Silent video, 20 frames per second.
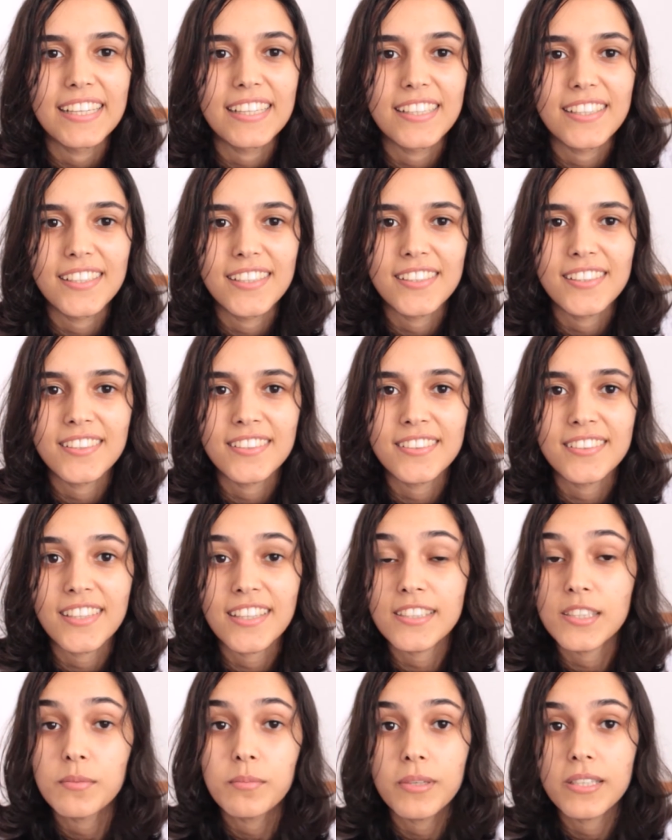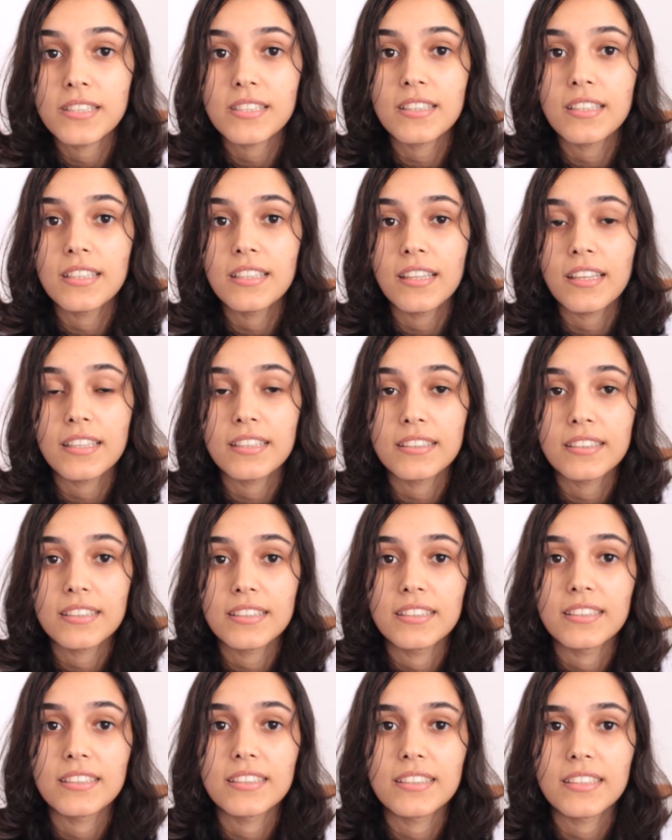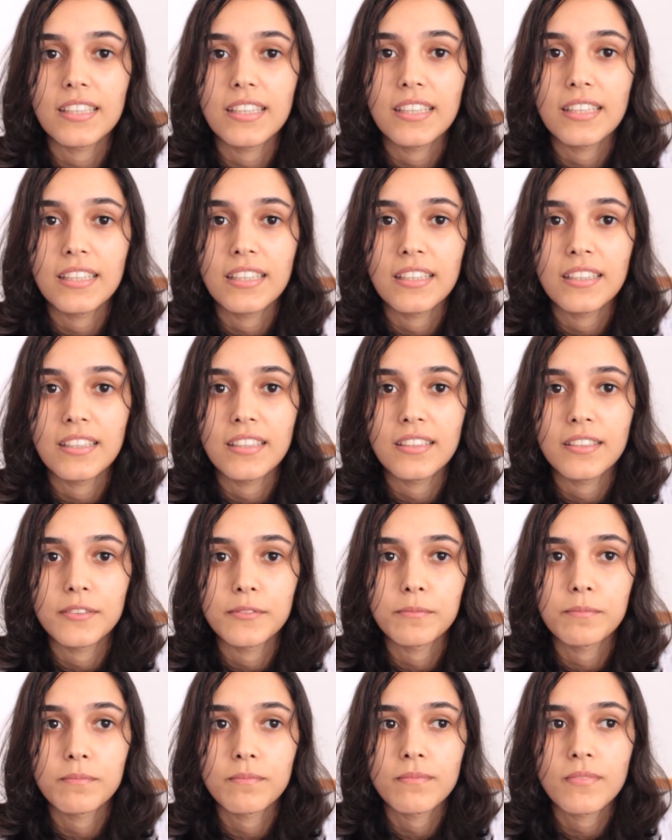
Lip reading: And that's basically like this, and